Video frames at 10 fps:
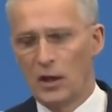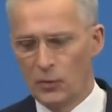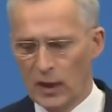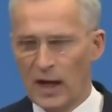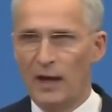it
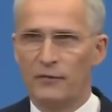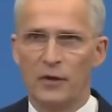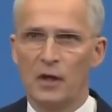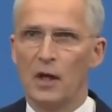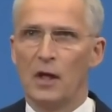will
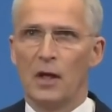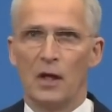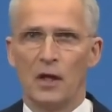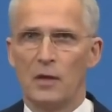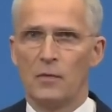have
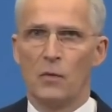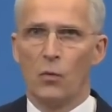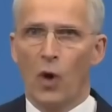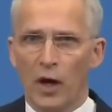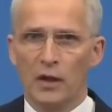uh,
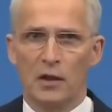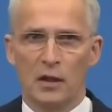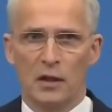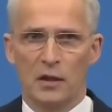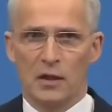
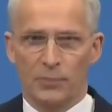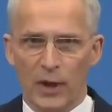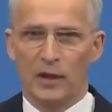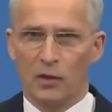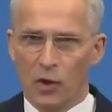
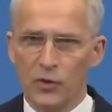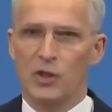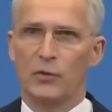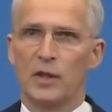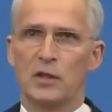widespread uh,
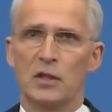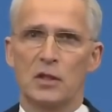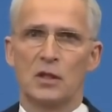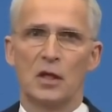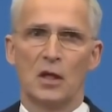
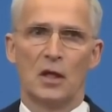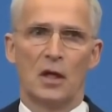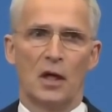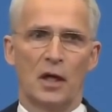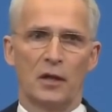consequences
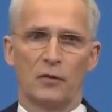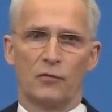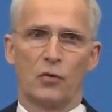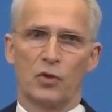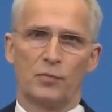and,
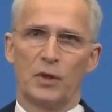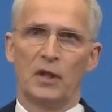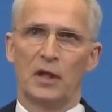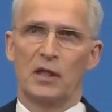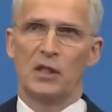of course,
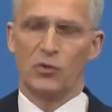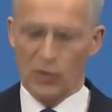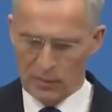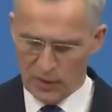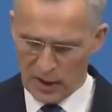be
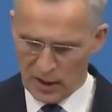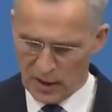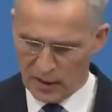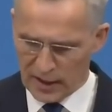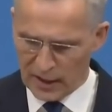extremely
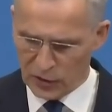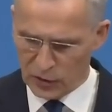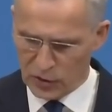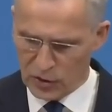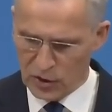uh,
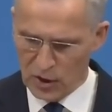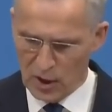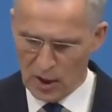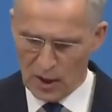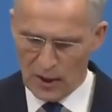dangerous.
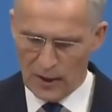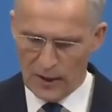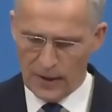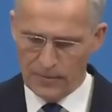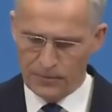
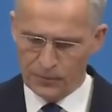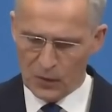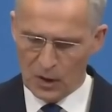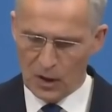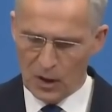Um,
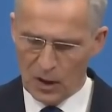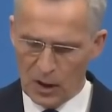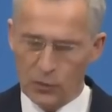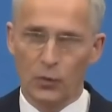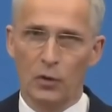
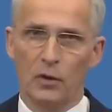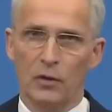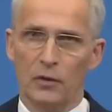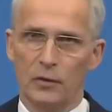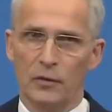it will
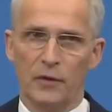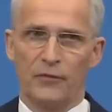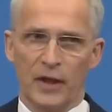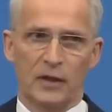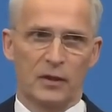uh,
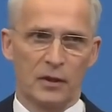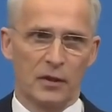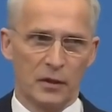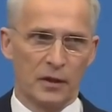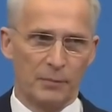affect
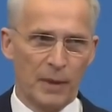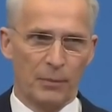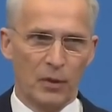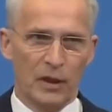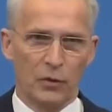the
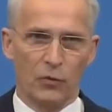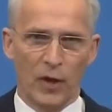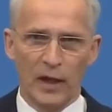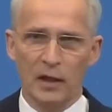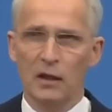people in
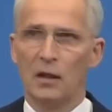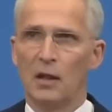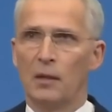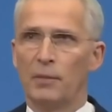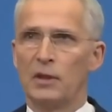Ukraine,
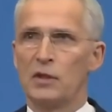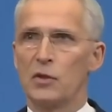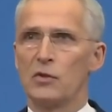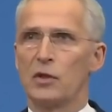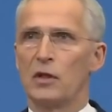but there's
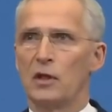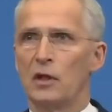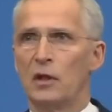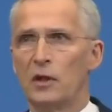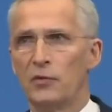also
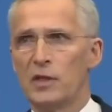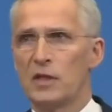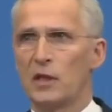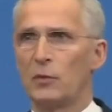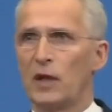a
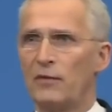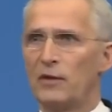risk that will